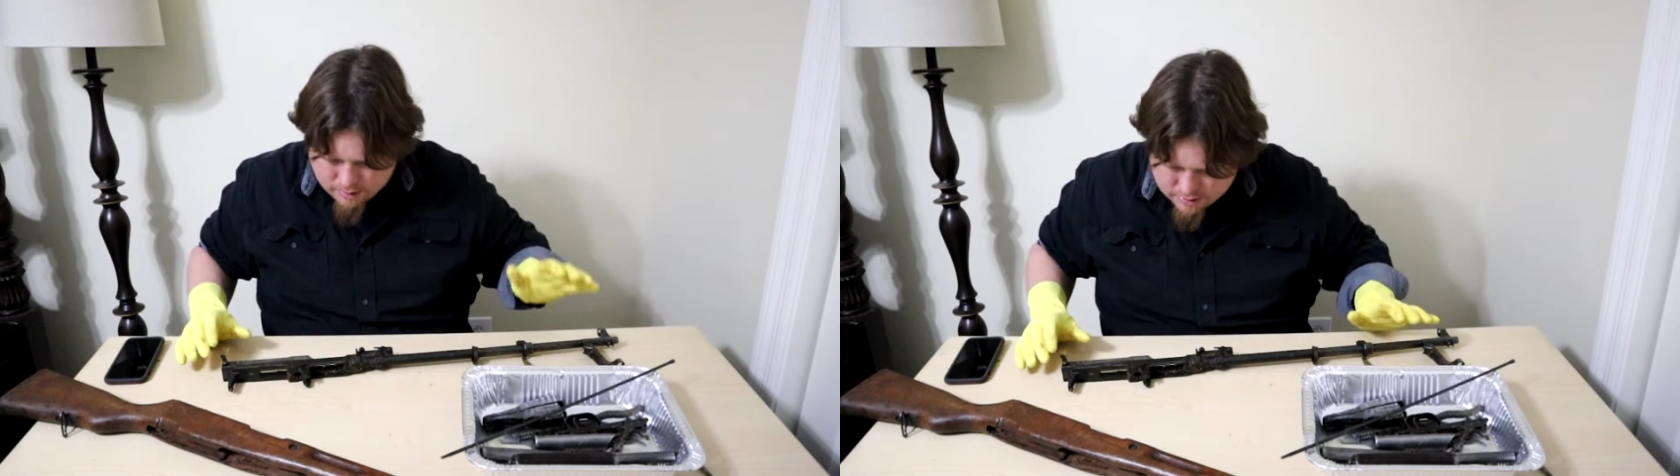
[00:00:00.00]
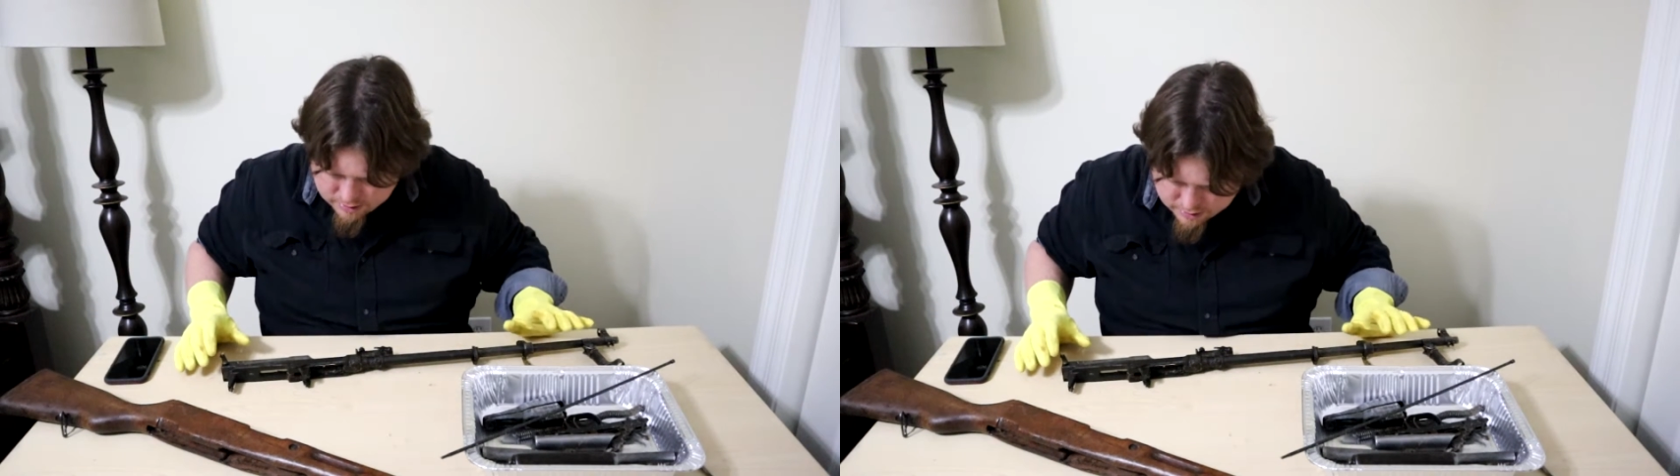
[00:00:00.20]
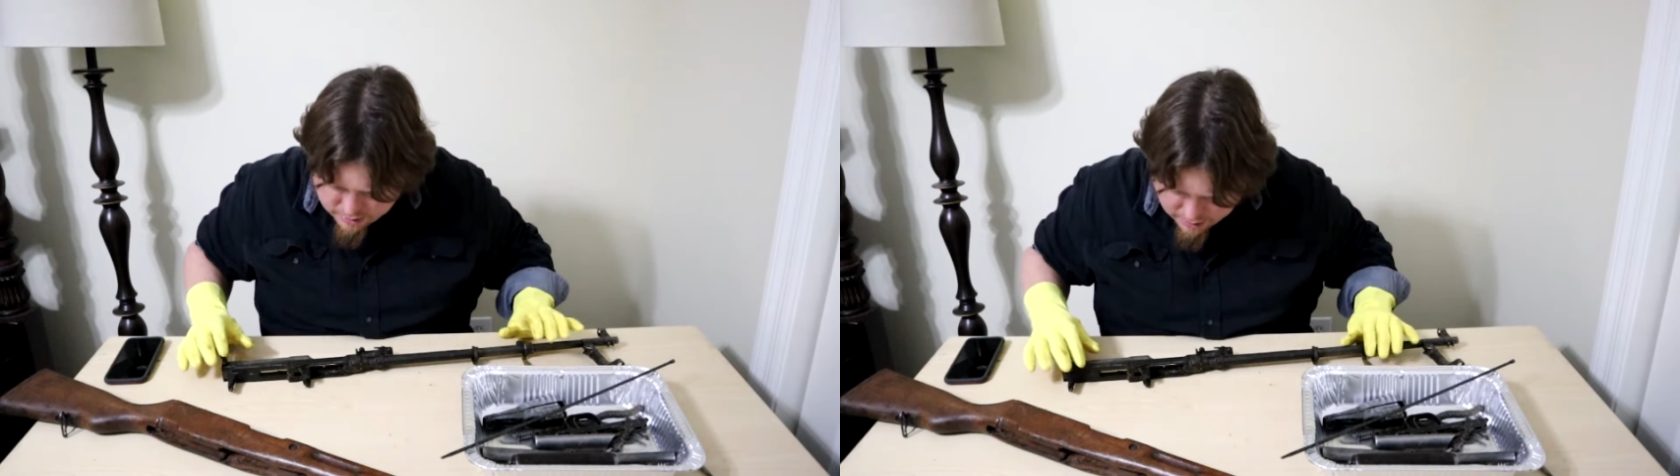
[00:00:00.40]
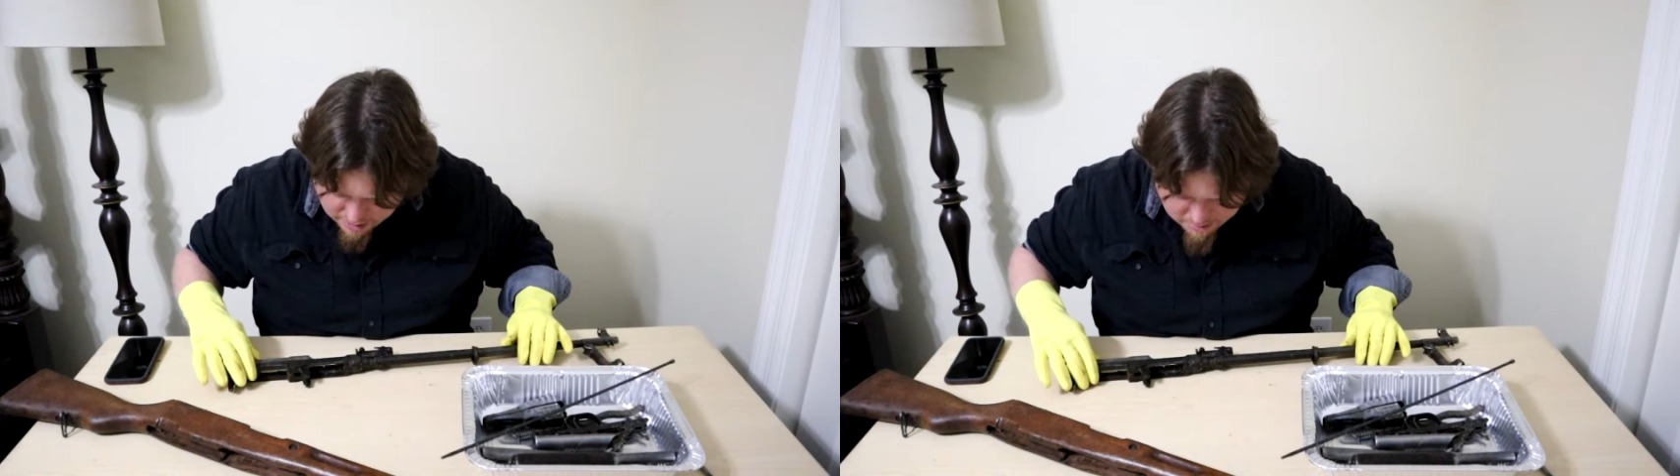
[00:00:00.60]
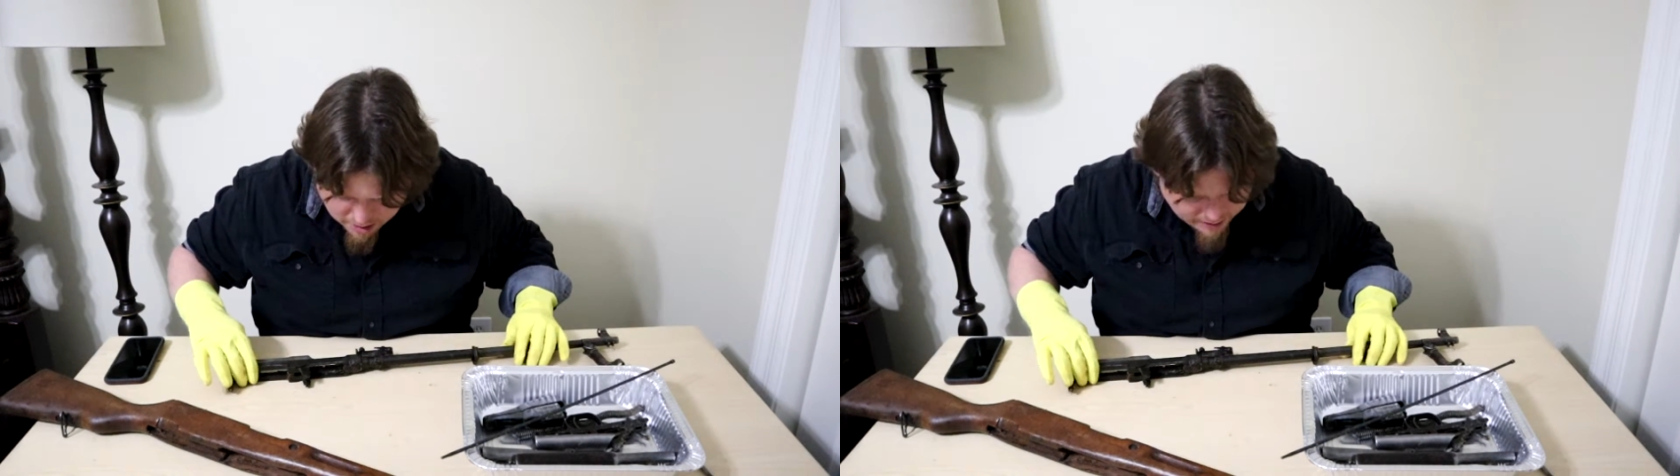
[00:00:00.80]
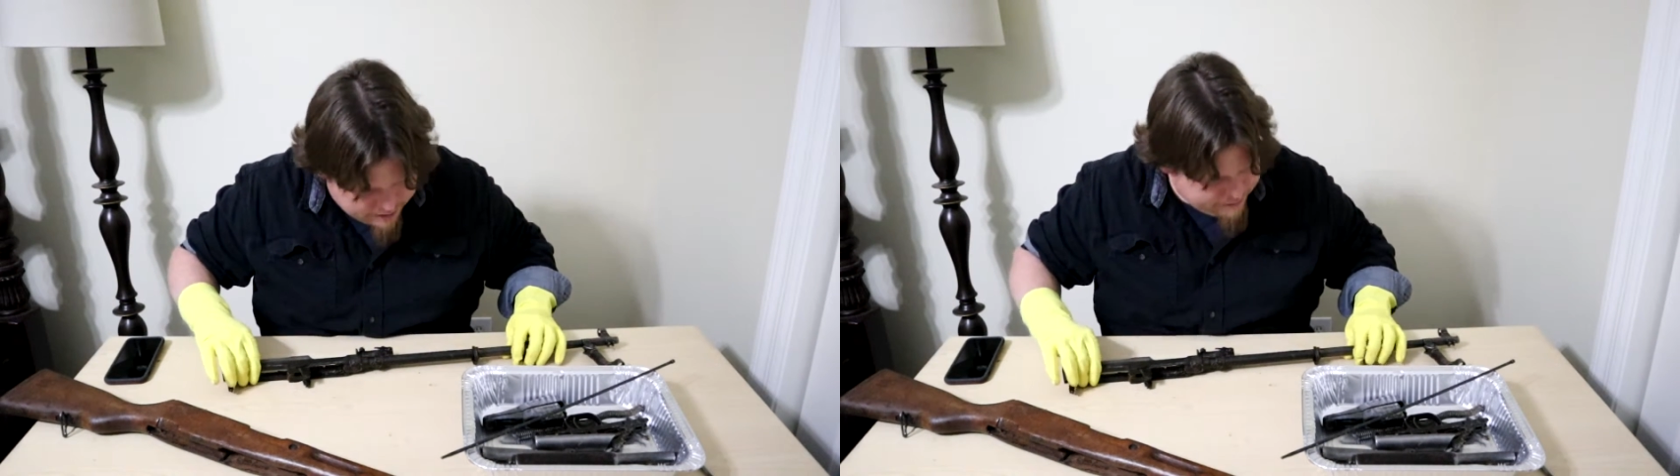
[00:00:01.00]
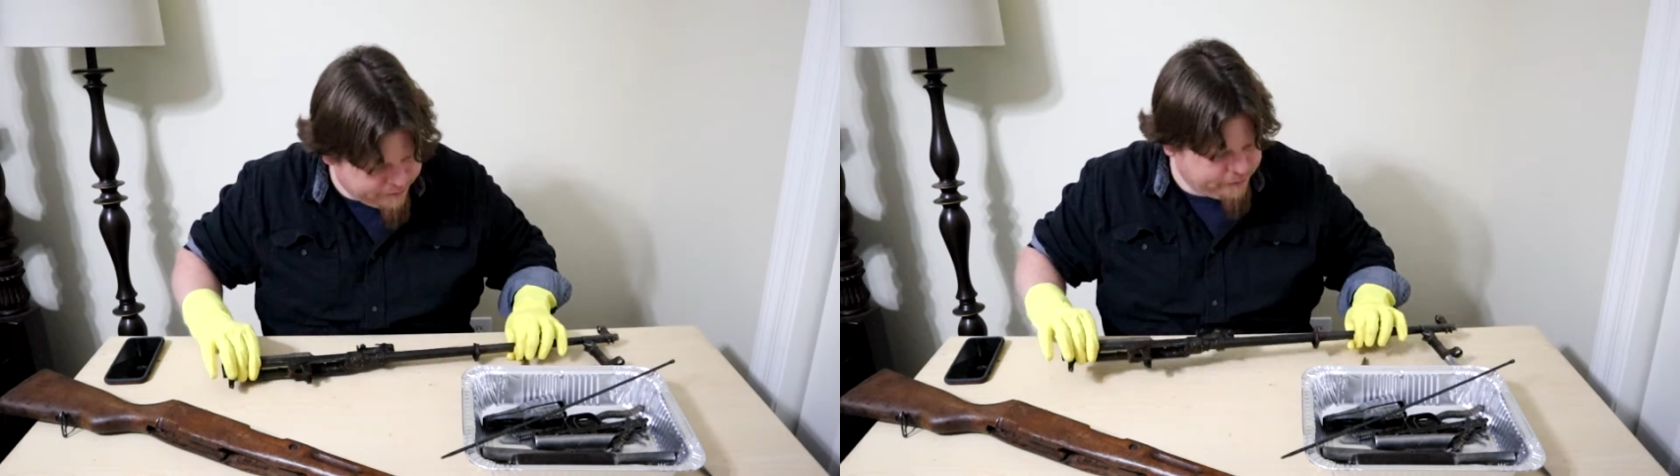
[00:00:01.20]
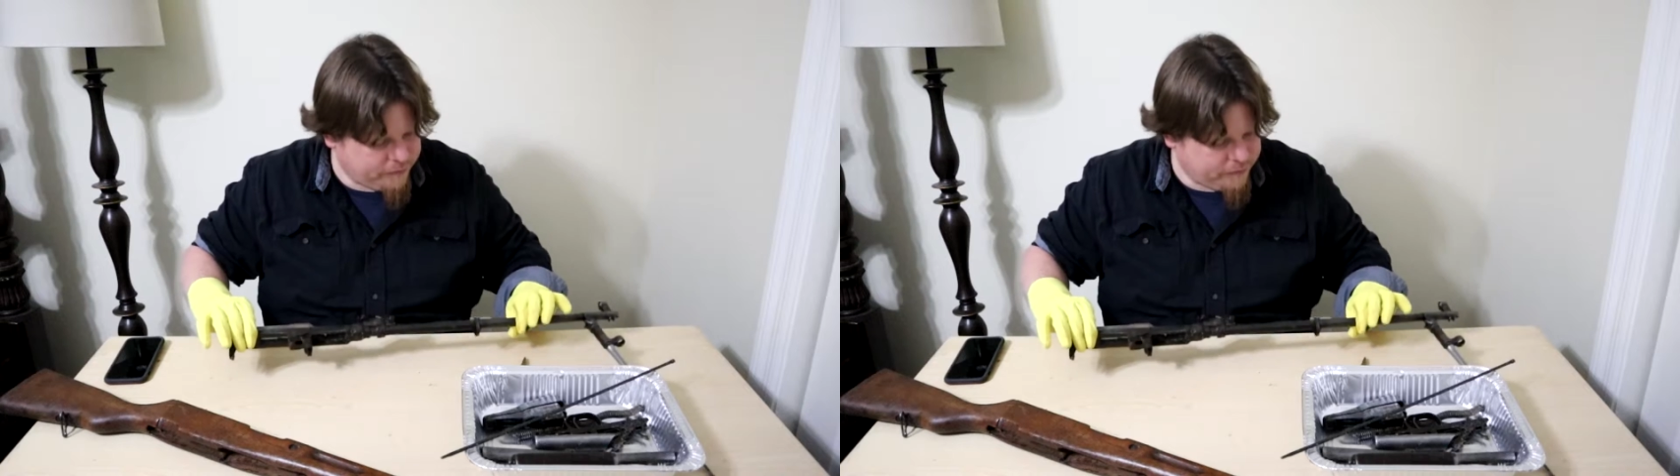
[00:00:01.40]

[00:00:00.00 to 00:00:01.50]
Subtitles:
Still not mine.